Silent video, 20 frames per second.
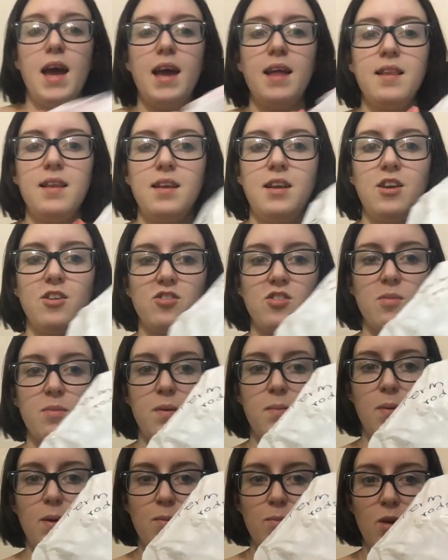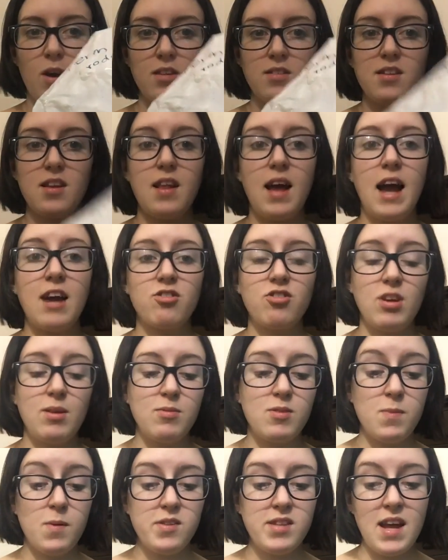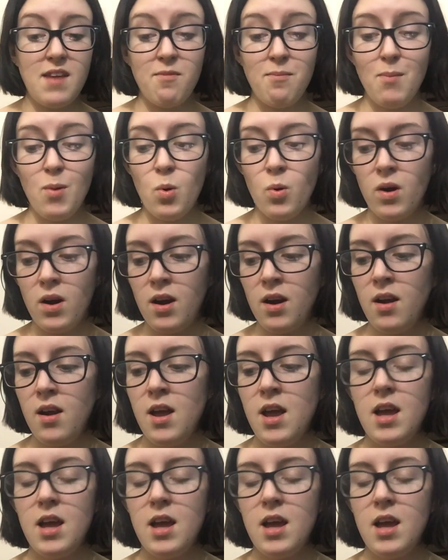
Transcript: And then here's all my perm rods. Actually, I'm supposed to have more.